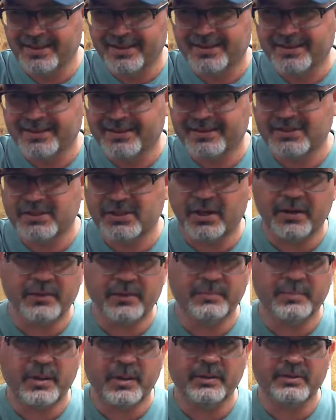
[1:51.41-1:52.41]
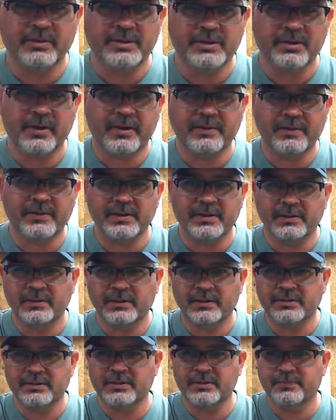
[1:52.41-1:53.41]
Jerry with Polly Wants a Crafter,
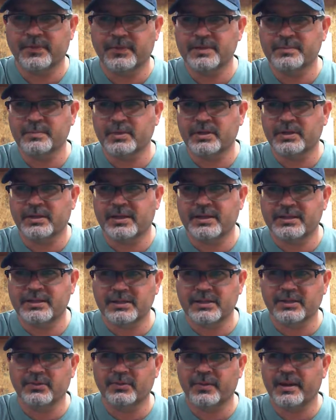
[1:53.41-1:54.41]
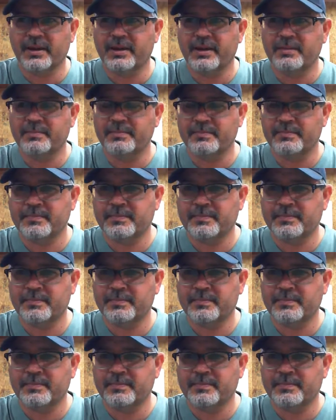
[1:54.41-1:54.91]
YouTube, Facebook, Instagram,